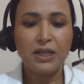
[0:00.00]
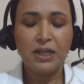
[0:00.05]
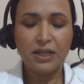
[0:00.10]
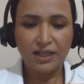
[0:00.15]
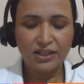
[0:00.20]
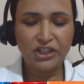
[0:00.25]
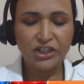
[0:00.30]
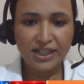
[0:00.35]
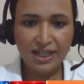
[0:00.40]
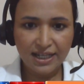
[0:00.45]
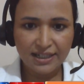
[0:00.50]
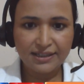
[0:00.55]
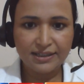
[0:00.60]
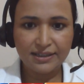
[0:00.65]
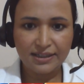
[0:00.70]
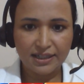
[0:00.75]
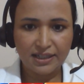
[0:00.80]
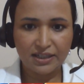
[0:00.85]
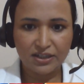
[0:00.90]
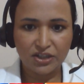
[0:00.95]
United
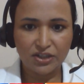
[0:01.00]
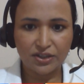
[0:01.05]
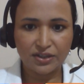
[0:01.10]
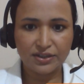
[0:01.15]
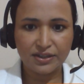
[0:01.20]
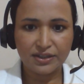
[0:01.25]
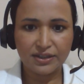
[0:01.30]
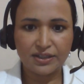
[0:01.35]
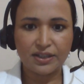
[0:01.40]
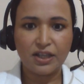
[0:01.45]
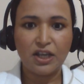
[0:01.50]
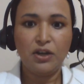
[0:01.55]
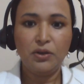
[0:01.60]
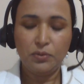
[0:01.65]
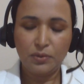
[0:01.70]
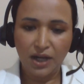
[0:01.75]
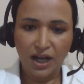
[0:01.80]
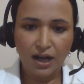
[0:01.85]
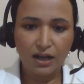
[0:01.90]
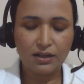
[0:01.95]
Nations
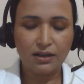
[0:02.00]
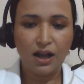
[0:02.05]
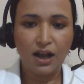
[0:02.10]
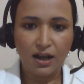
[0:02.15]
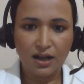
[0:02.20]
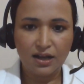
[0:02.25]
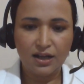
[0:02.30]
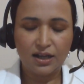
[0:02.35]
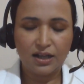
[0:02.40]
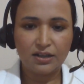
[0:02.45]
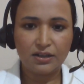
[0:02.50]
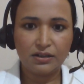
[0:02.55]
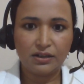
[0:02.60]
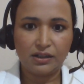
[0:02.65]
are